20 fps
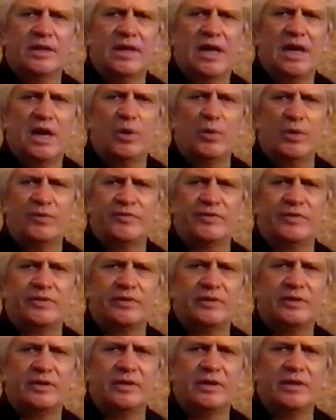However,
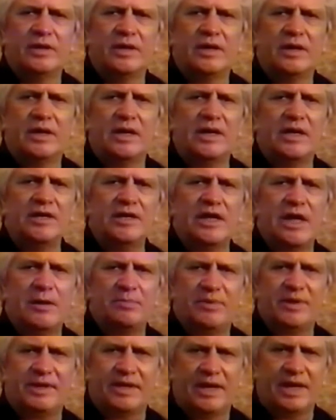other
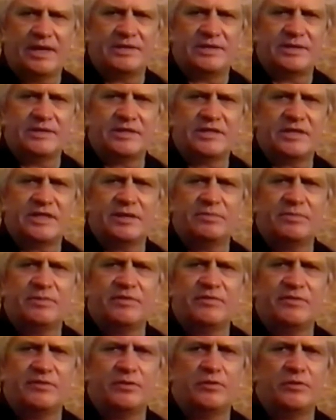applications can be
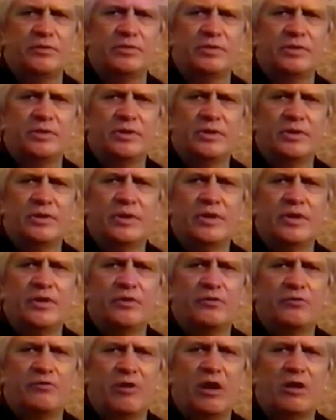viewed
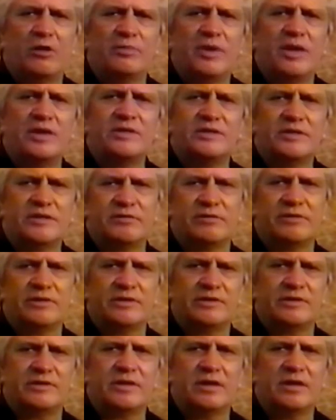throughout my
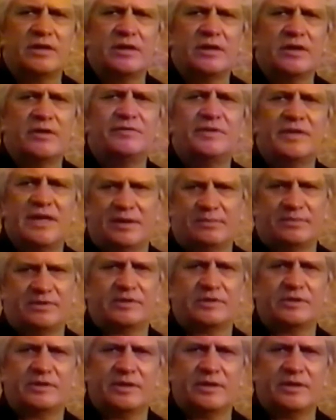series of tapes.